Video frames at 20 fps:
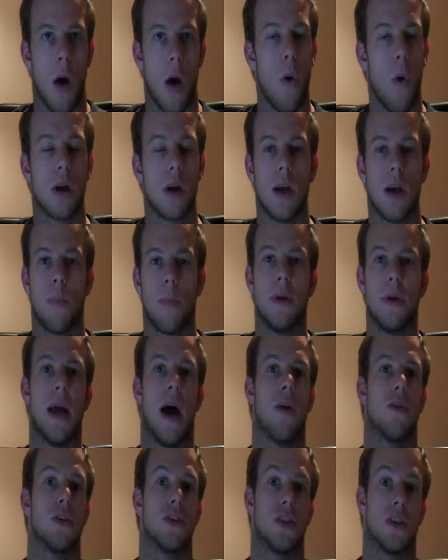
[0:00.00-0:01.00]
walked up and
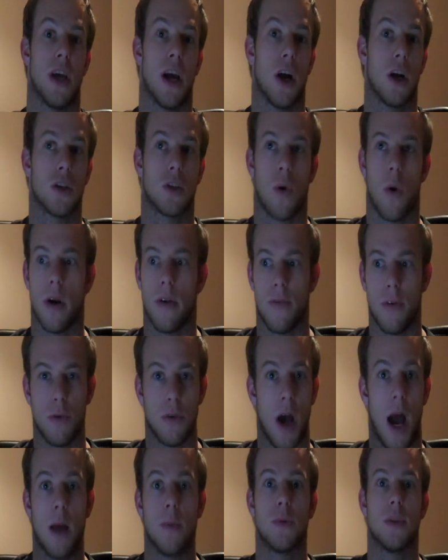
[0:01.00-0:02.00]
down the stairs quite a
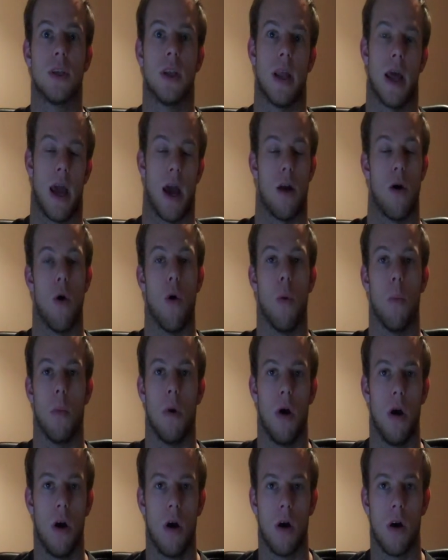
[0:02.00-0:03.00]
few times today at home
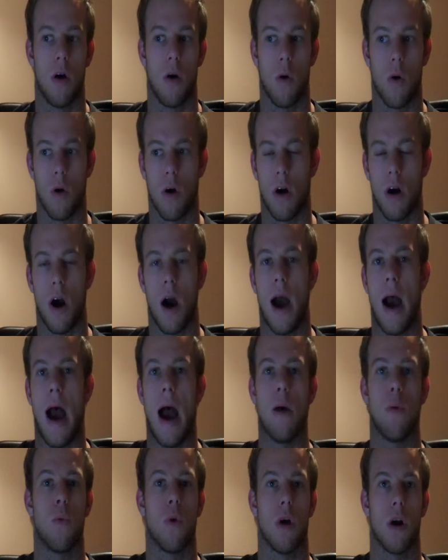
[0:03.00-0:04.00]
or
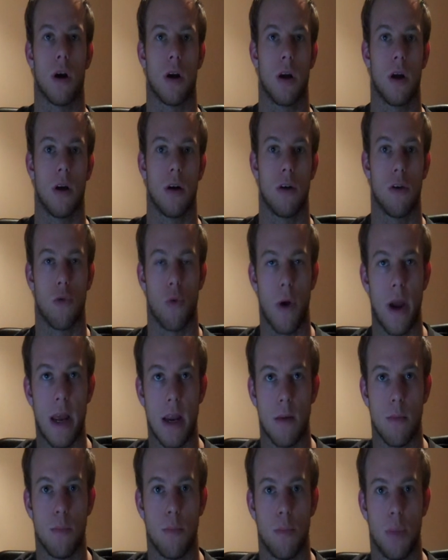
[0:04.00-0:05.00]
at work.
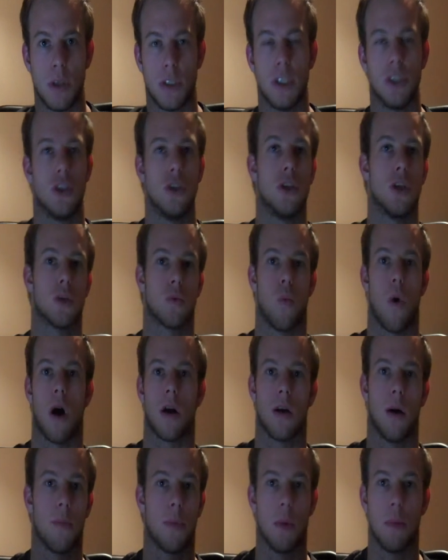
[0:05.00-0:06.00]
Great, but did you just
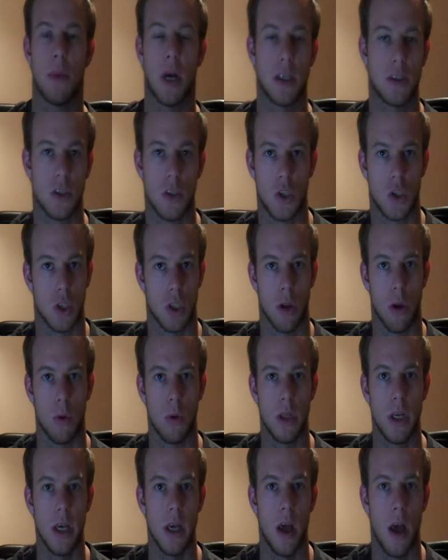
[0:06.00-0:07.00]
walk up them nice and
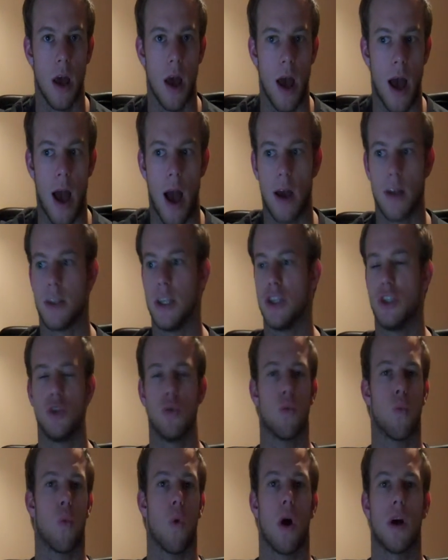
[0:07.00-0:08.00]
slowly? Did
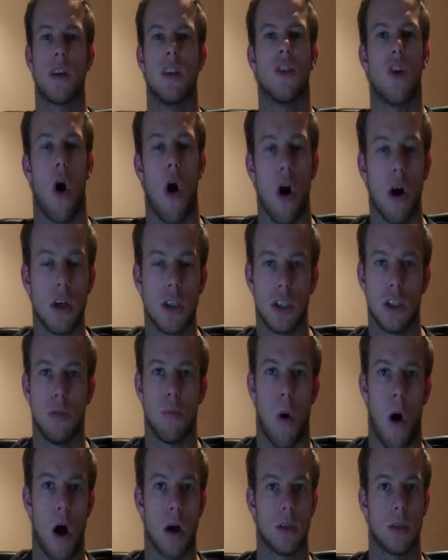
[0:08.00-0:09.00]
you work as hard as
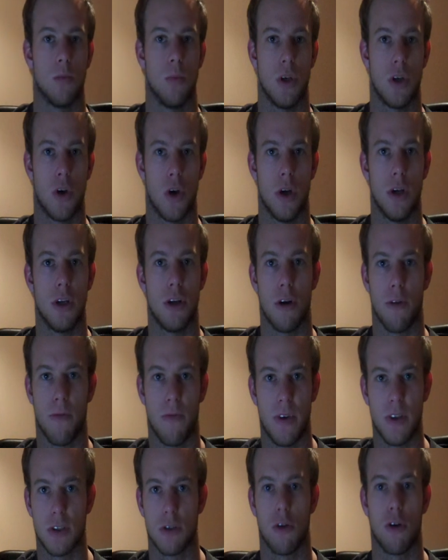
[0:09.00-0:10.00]
you possibly could to your
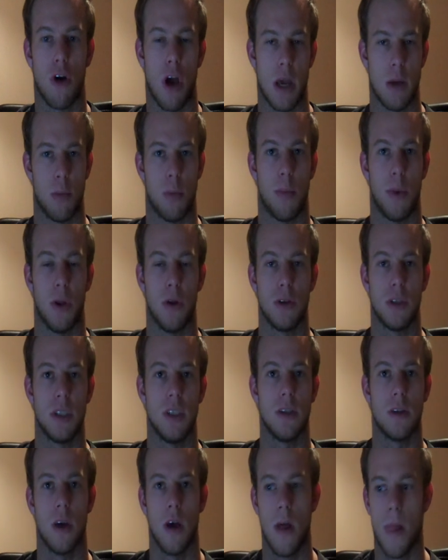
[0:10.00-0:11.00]
physical
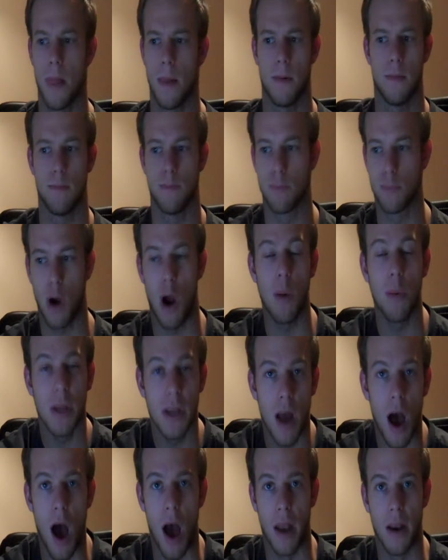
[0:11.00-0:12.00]
capabilities?
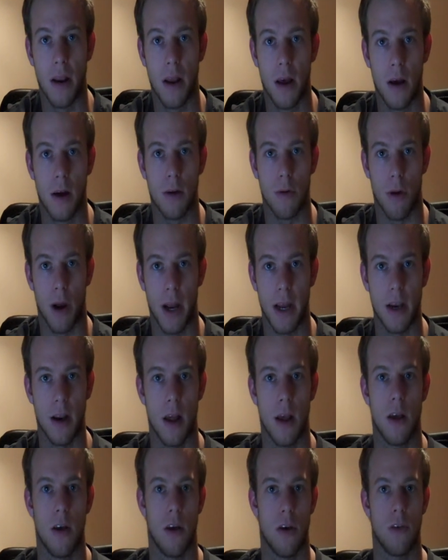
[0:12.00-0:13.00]
Probably not,
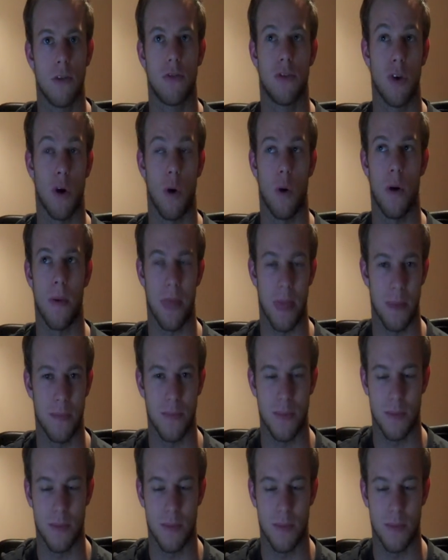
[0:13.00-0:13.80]
right? So